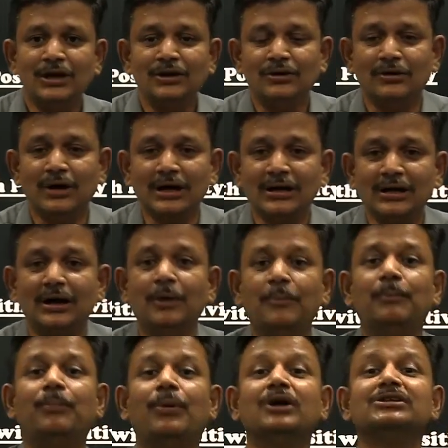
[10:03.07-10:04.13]
your
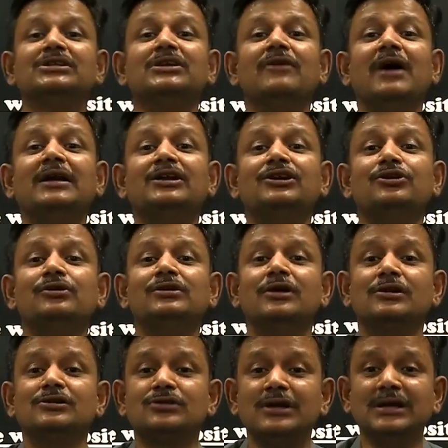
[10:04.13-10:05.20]
positive attitude is
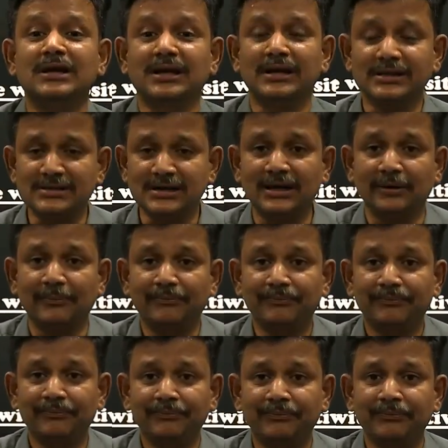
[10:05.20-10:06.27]
also increasing.
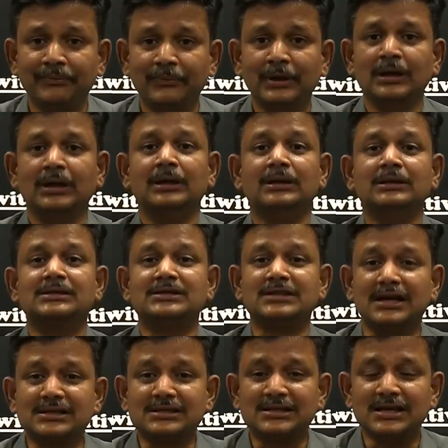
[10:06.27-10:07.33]

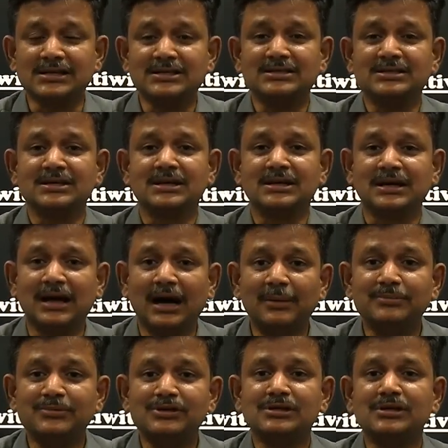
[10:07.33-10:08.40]
Success
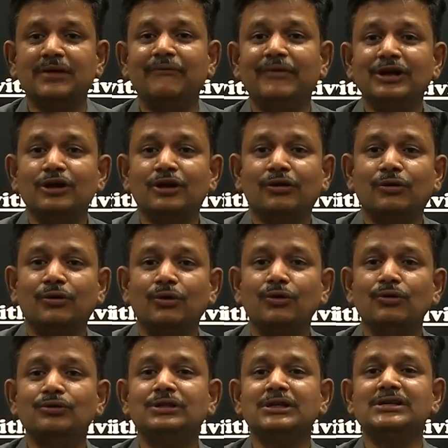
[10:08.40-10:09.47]
comes when your
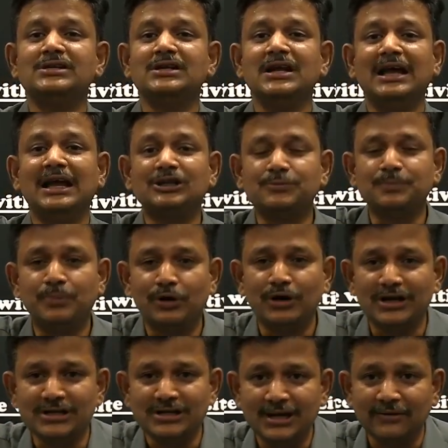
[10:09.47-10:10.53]
growth is in an
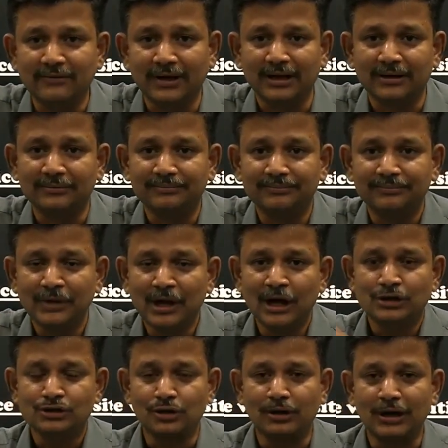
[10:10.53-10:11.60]
exponential way.
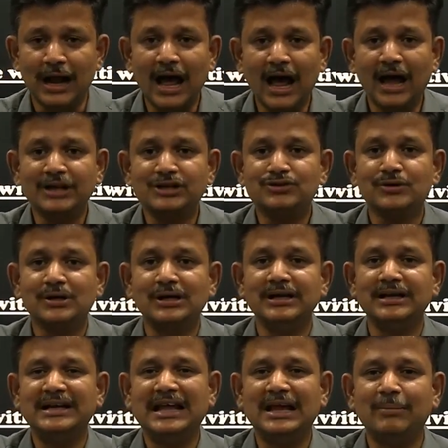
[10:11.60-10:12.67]
So
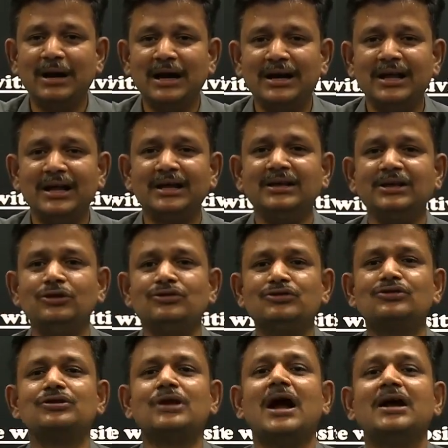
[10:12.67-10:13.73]
gradually, day by day, you
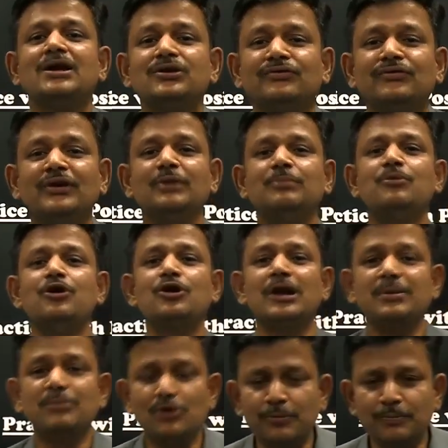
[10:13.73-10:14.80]
start to feel more
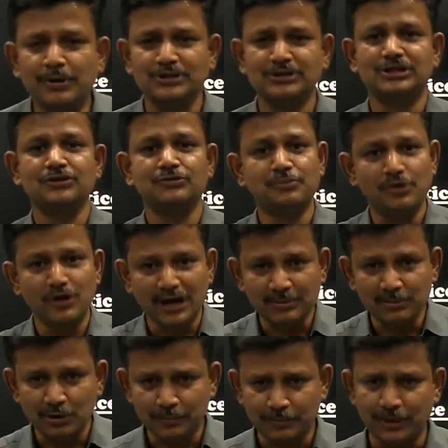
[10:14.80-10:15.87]
and more positive, more and
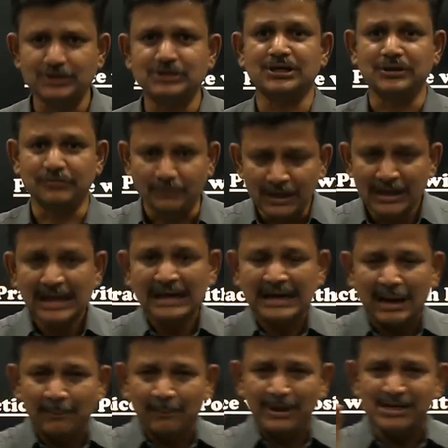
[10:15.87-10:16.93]
more positive.
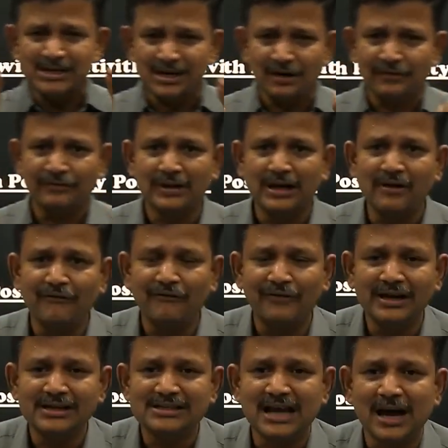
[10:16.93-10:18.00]
Completion of
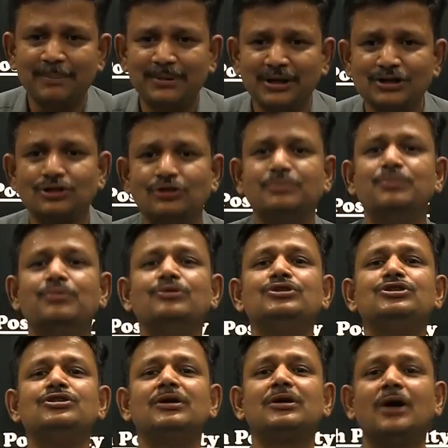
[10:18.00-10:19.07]
every chapter should
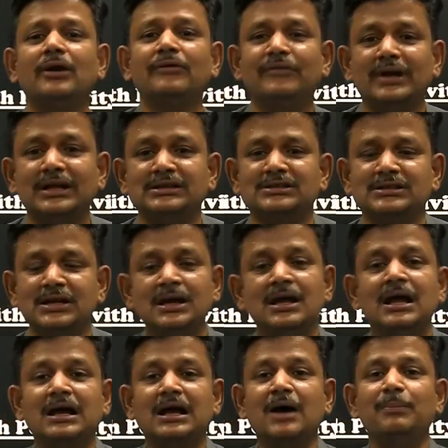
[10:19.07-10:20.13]
boost your confidence.
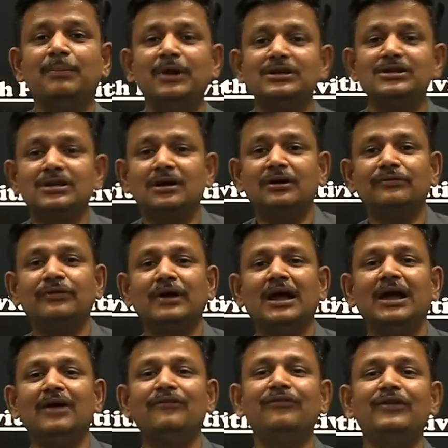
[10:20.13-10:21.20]
Completion of
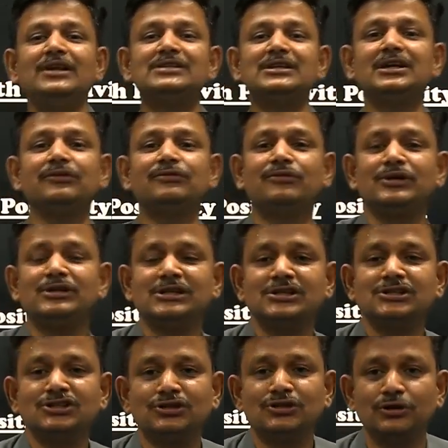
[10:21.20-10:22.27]
every set of
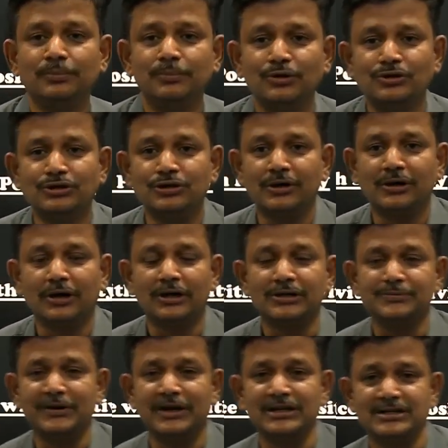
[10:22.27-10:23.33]
questions should boost your
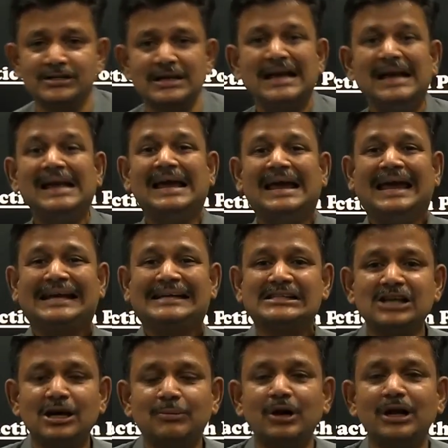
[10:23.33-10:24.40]
confidence.
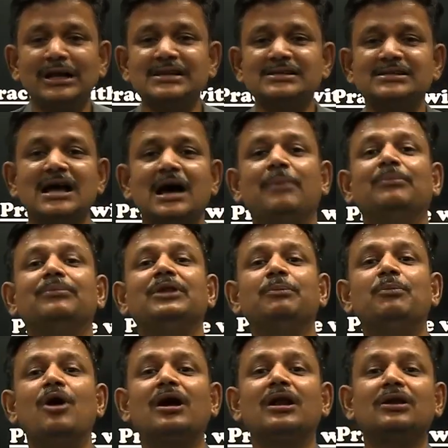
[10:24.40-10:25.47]
Exam on exam, the
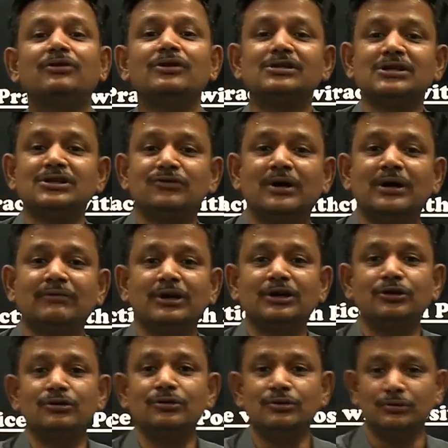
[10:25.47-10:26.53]
model questions, whatever
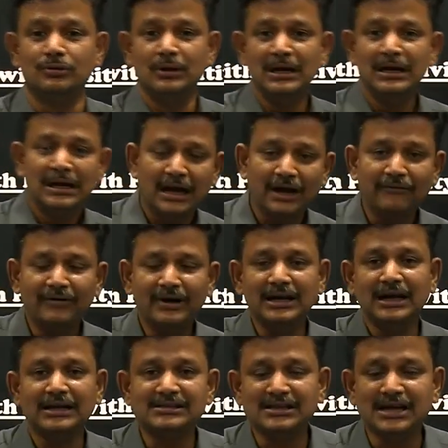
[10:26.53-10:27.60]
you do, every
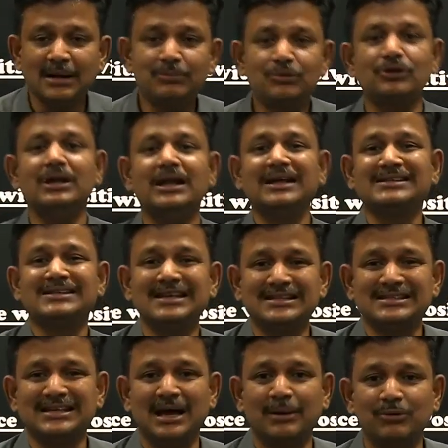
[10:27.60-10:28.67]
exam to next
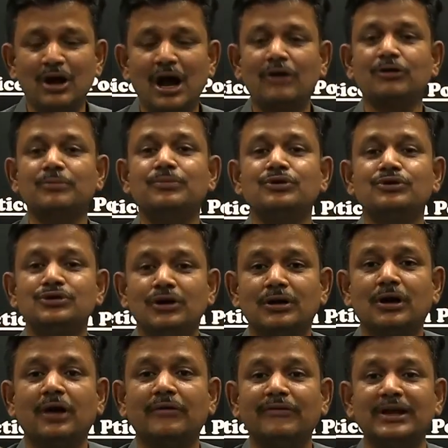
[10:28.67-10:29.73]
exam, you have to boost your
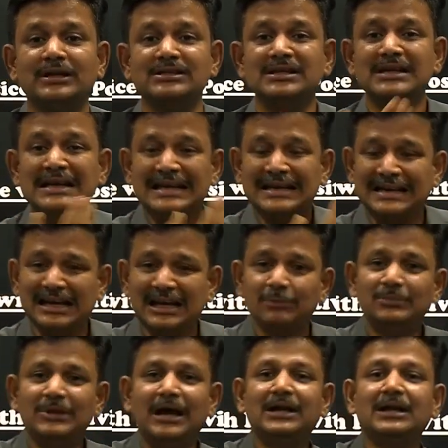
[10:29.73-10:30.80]
confidence.
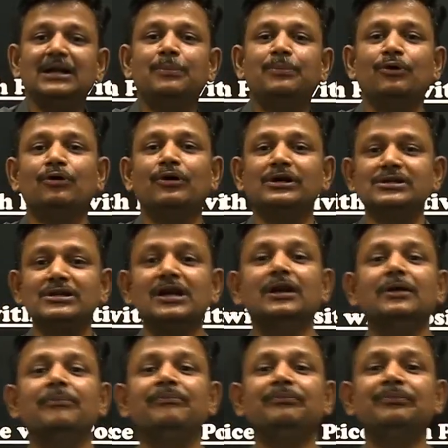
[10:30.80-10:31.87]
Keep that in a progression.